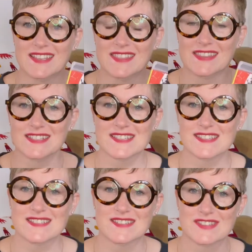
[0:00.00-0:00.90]
This
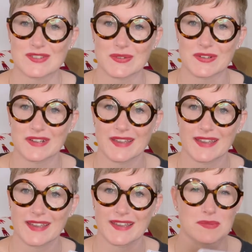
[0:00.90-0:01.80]
is a
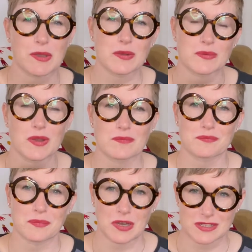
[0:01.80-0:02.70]
story, it's about
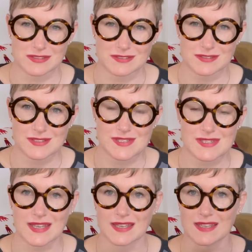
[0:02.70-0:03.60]
models
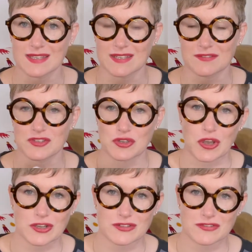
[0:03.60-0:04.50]
and a
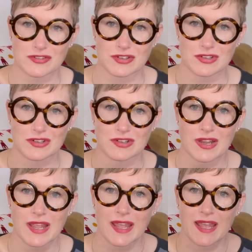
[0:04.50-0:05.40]
photographer,
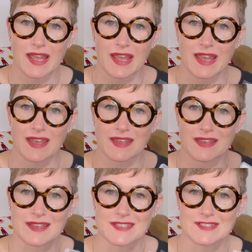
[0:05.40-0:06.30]

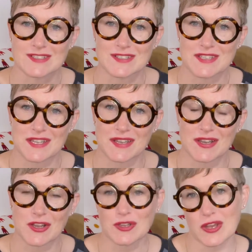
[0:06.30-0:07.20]
and
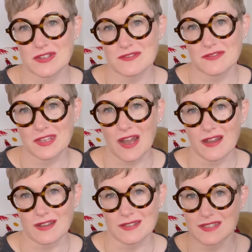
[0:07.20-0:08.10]
a lot of
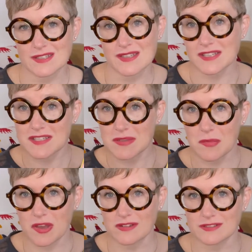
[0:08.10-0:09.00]
young sexy
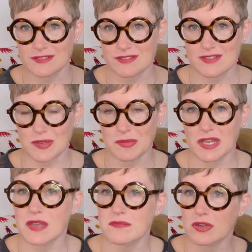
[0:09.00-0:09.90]
models are
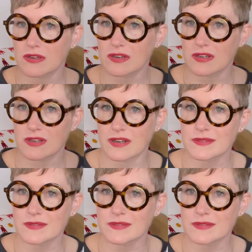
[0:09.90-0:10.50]
being murdered,